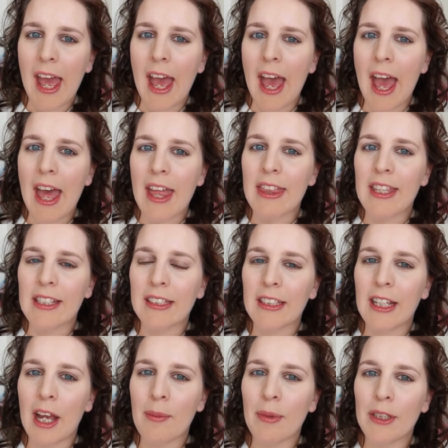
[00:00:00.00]
and this
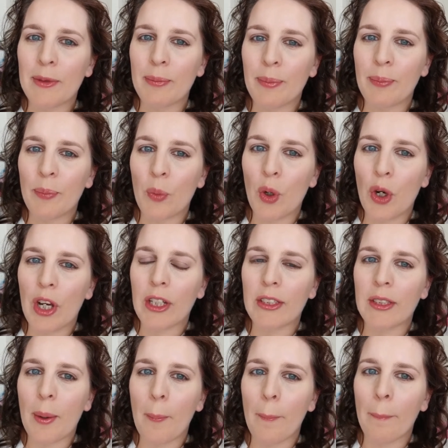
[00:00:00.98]
time it's
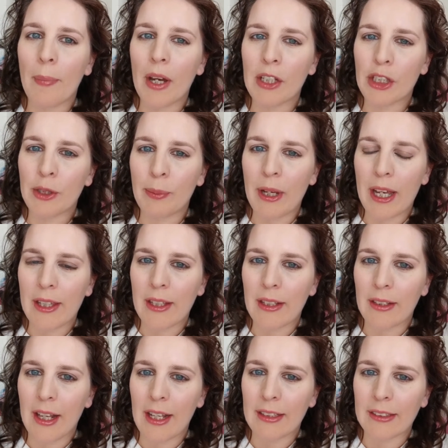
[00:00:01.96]
worked much better
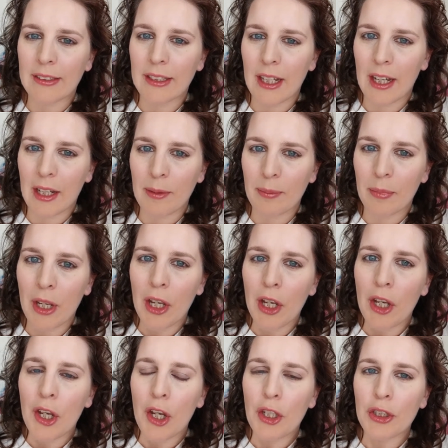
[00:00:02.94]
than last time.
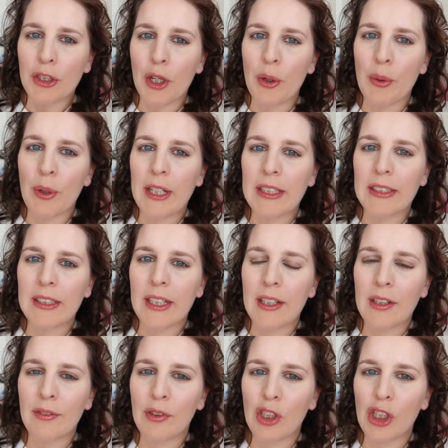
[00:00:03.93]
So
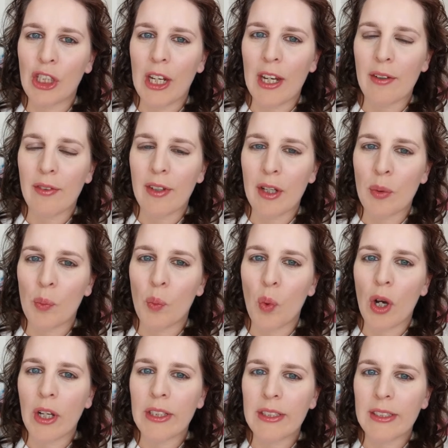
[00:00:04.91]
instead of shaving
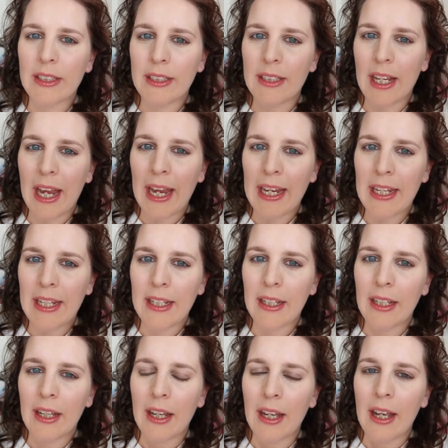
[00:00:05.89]
once a day,
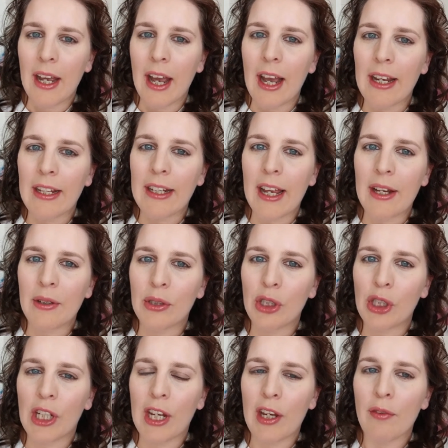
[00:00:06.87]
I now
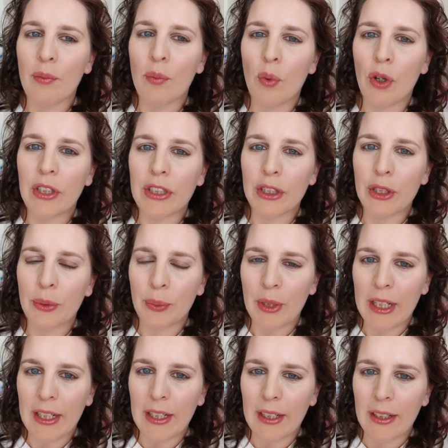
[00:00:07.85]
shave once a
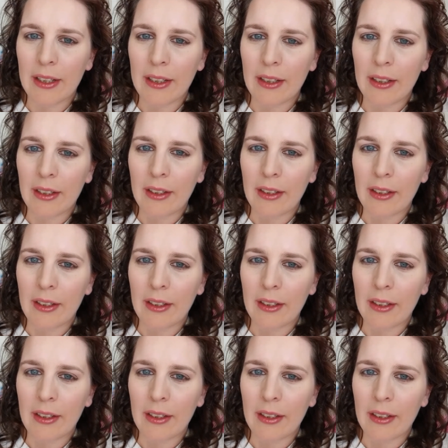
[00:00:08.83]
week.